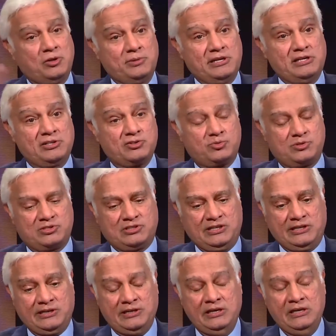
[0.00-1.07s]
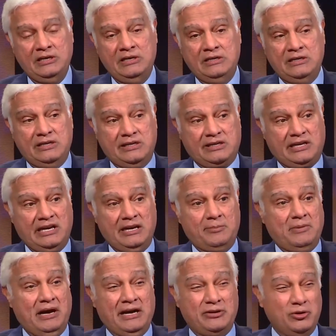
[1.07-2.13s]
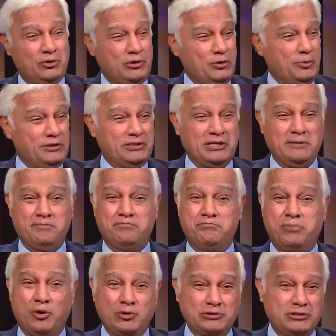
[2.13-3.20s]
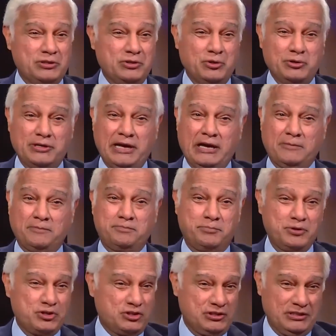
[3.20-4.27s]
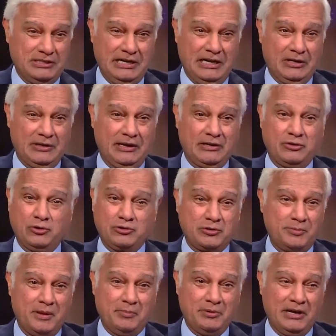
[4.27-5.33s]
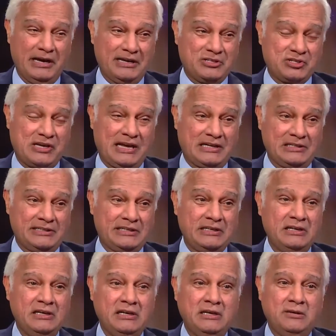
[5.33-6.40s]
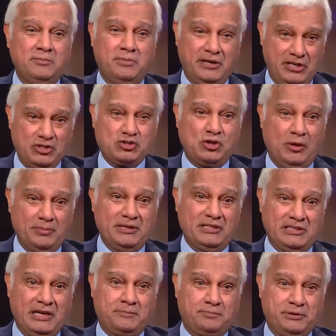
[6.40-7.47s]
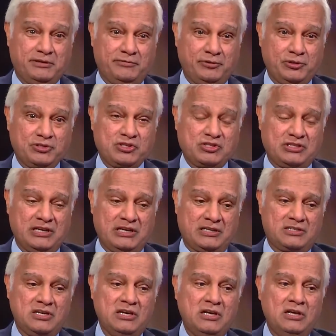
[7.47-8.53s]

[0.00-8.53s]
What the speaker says: Nobody else was there. He came. I don't know whether he broke the door down, pushed it down. I don't remember exactly, but he saw me in that pitiful state,